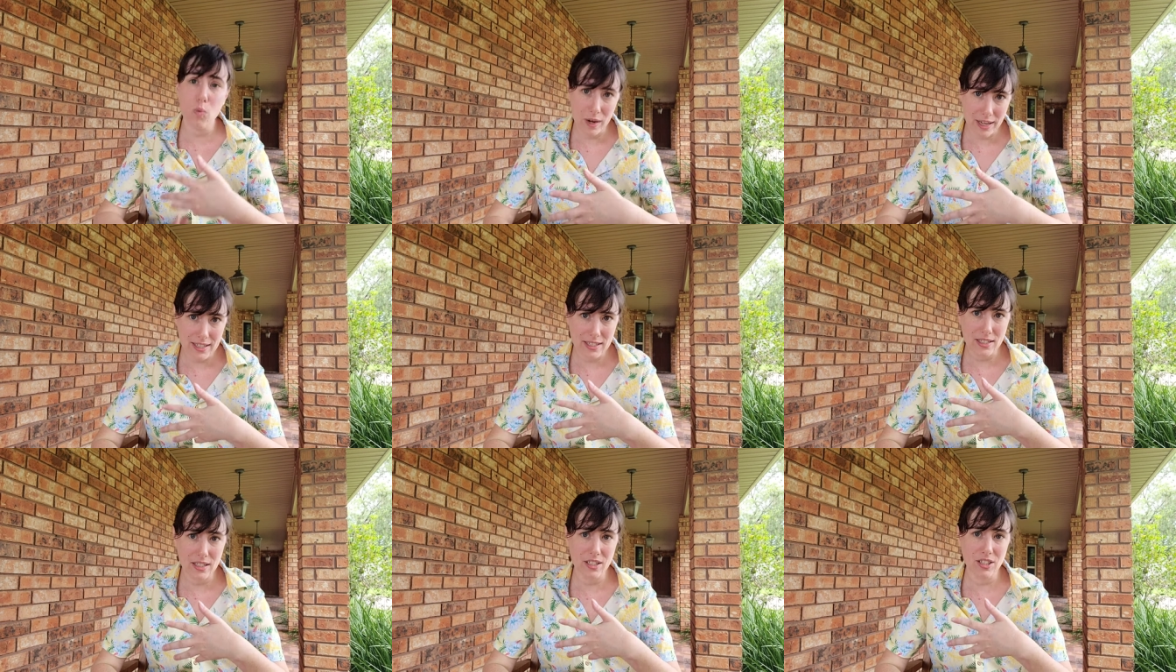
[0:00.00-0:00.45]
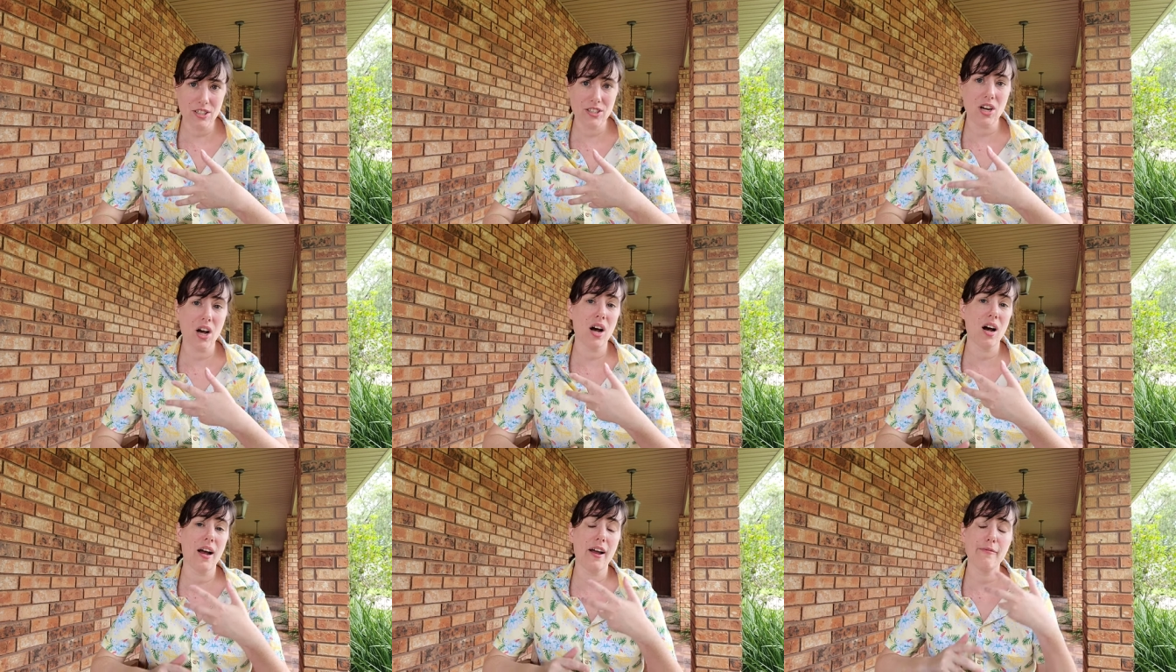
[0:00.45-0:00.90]
a waste of
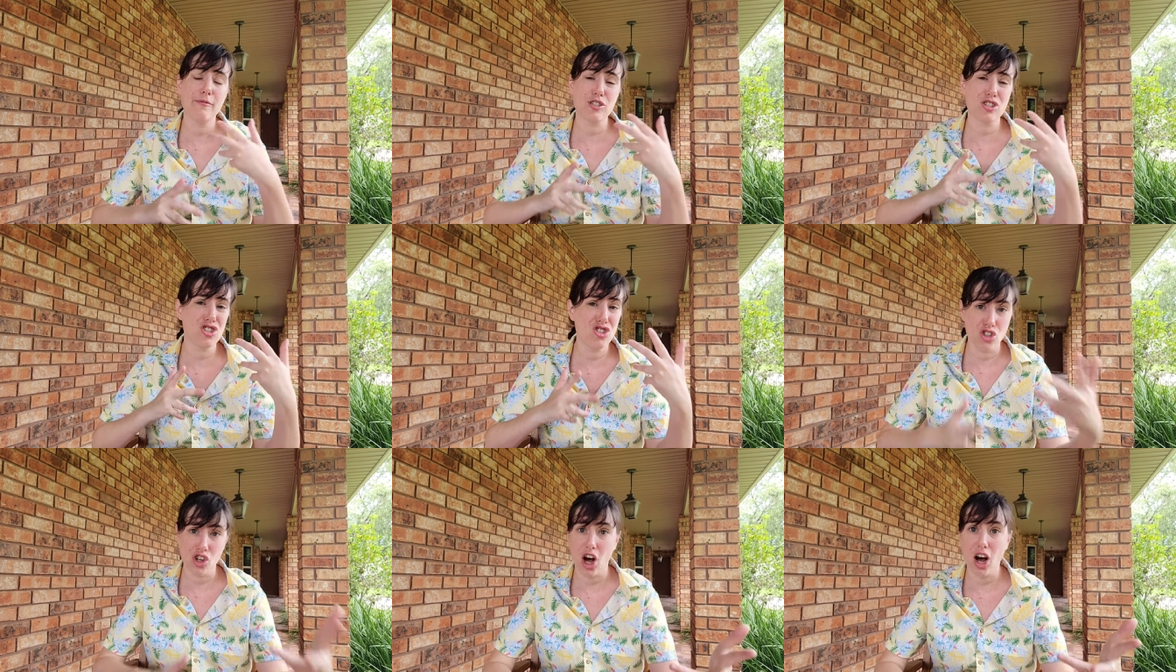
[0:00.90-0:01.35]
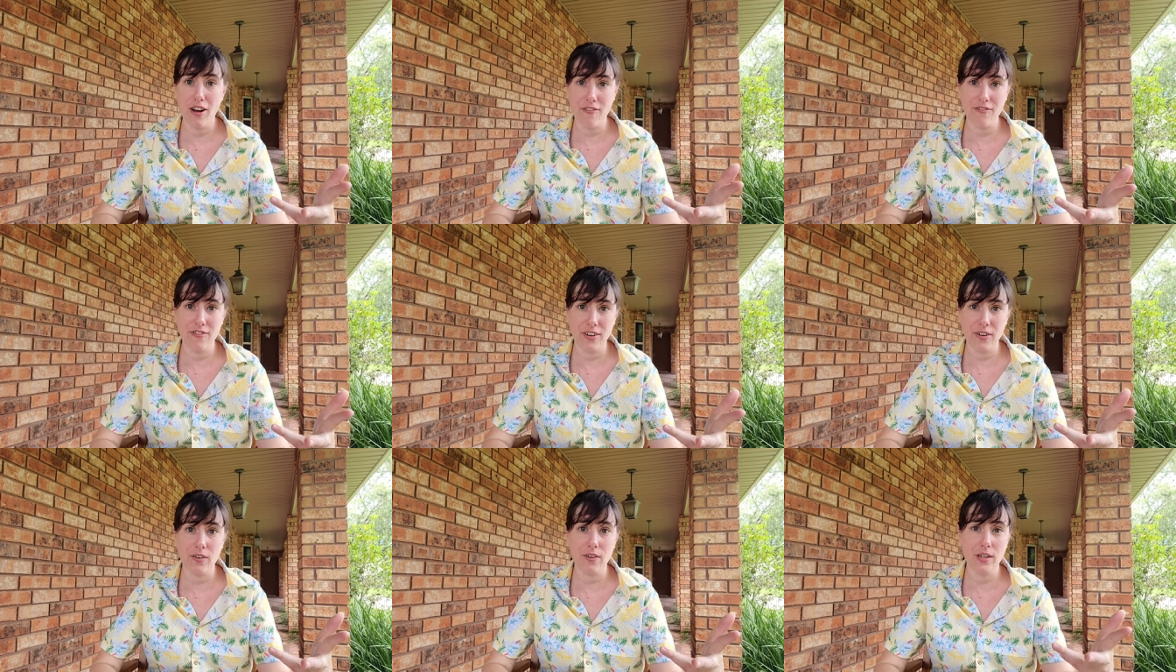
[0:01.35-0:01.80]
your time, just
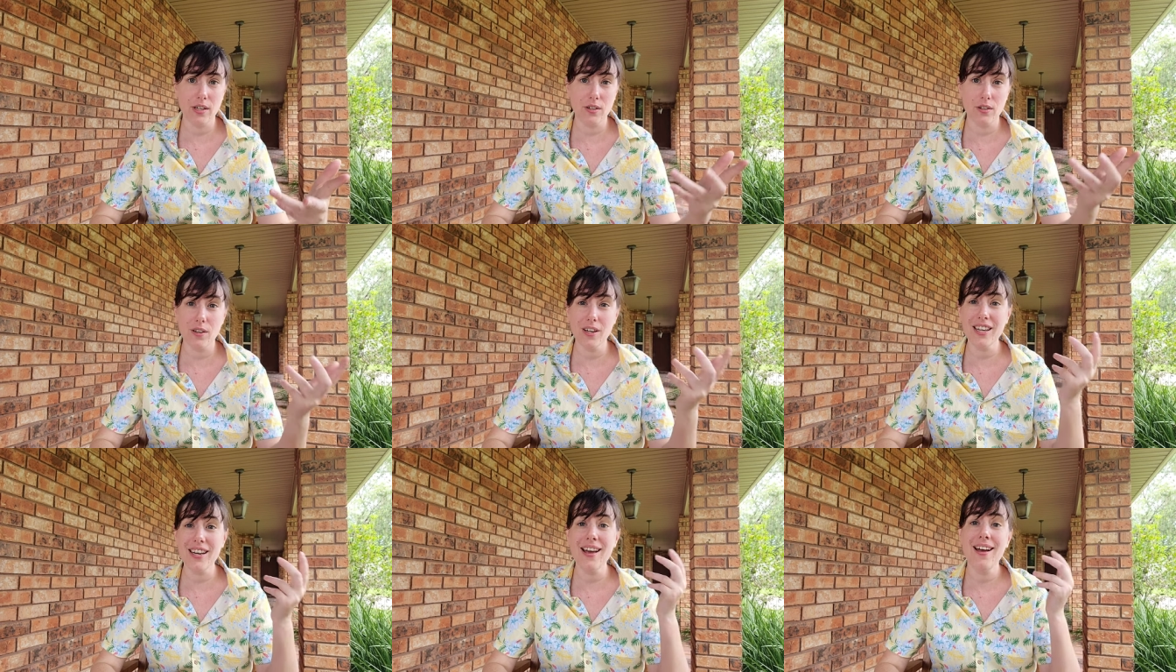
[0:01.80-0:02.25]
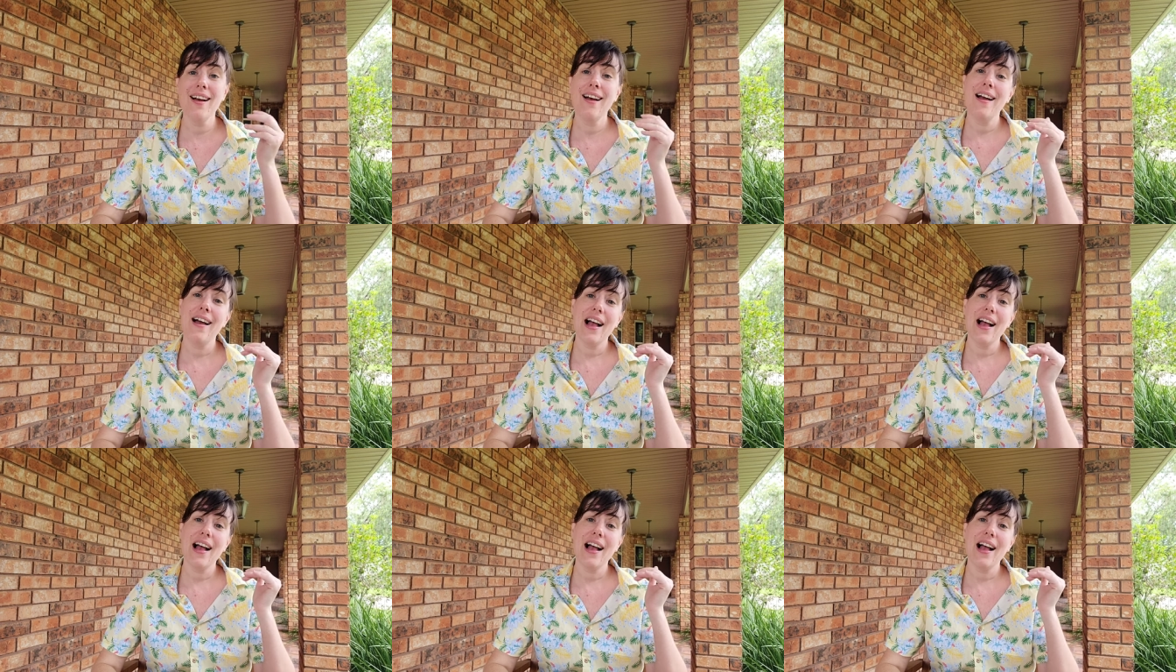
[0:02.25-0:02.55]
not very good,